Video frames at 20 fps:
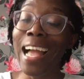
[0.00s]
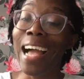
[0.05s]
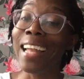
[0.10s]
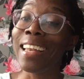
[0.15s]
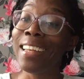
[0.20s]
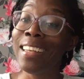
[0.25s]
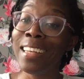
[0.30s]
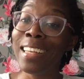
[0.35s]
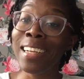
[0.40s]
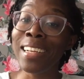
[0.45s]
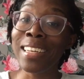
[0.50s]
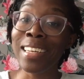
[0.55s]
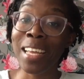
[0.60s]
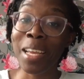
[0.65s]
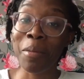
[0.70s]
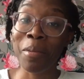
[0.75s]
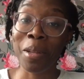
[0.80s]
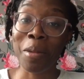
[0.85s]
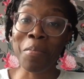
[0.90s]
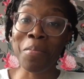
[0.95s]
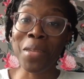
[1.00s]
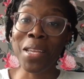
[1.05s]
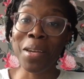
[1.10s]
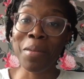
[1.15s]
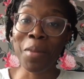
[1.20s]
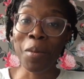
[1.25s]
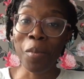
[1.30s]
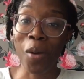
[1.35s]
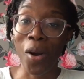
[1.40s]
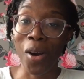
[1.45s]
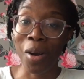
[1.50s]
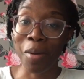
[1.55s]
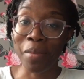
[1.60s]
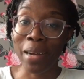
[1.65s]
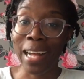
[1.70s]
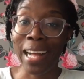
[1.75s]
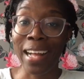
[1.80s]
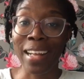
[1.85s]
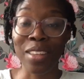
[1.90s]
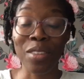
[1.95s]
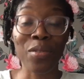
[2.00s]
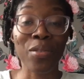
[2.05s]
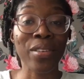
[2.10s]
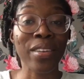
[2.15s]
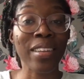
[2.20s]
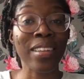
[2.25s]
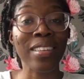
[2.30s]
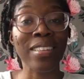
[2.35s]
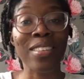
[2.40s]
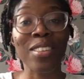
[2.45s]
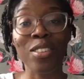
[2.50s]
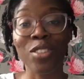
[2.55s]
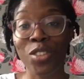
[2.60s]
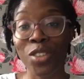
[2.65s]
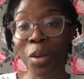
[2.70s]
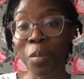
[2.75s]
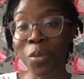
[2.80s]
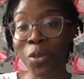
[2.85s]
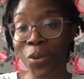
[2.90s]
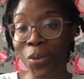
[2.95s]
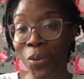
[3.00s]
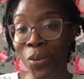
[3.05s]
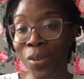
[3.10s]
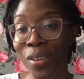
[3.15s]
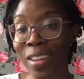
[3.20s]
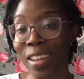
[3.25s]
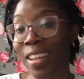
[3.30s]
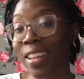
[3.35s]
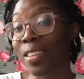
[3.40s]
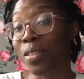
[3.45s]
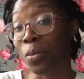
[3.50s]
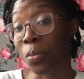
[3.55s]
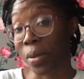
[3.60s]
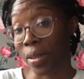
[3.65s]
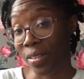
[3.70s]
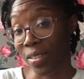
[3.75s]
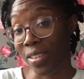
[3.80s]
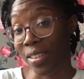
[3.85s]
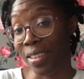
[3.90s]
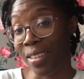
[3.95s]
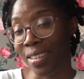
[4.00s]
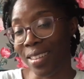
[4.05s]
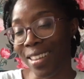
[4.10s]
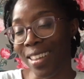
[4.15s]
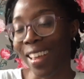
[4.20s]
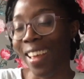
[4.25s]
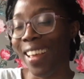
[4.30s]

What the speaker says: And the nickname that me and my mom has for this jumpsuit is Veggie.